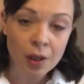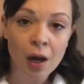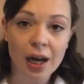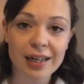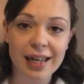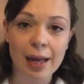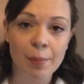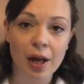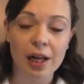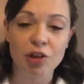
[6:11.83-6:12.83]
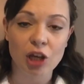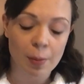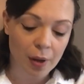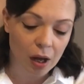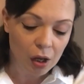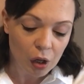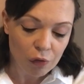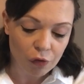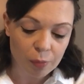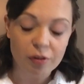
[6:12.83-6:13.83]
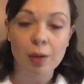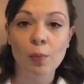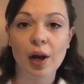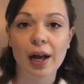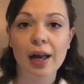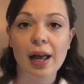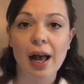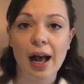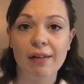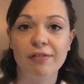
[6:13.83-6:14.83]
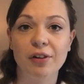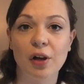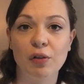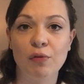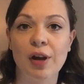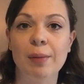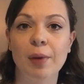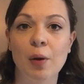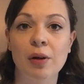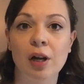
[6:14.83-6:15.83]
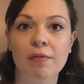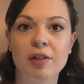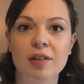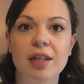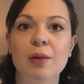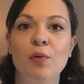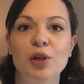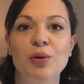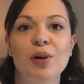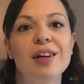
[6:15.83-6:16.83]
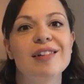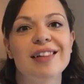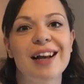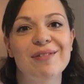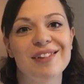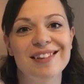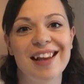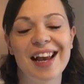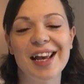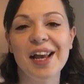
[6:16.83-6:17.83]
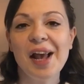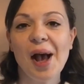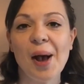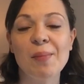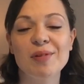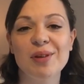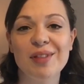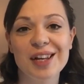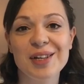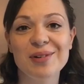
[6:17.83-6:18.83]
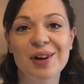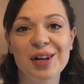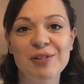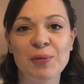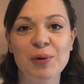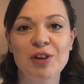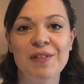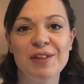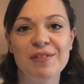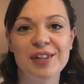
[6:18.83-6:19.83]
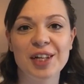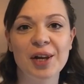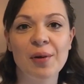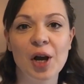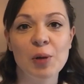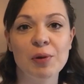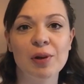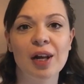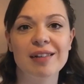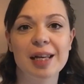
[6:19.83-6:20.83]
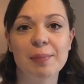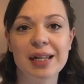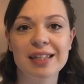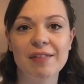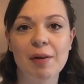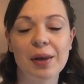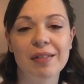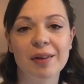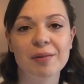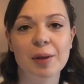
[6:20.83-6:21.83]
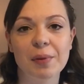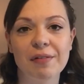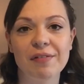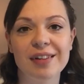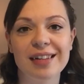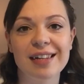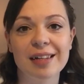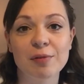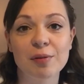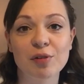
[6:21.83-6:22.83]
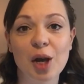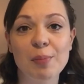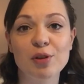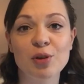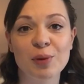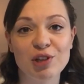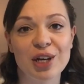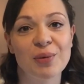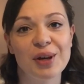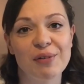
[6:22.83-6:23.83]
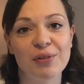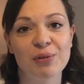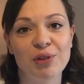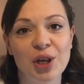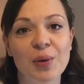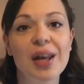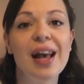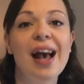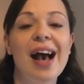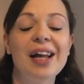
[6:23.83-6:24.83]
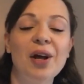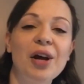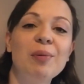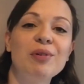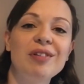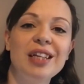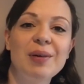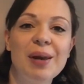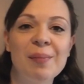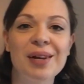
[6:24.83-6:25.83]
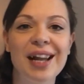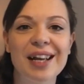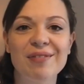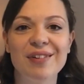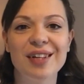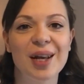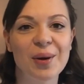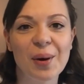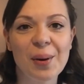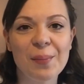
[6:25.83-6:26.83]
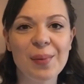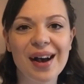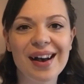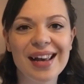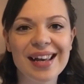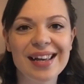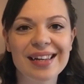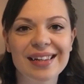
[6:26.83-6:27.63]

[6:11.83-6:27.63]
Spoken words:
Heidi Emma, and Gemma from Somewhere After the Rainbow. I'd love to see what you guys have to say. So thank you guys for watching this video. I hope you liked it. Please give it a big thumbs up if you did, and subscribe to my channel if you're new. And I will see you in my next video. Bye!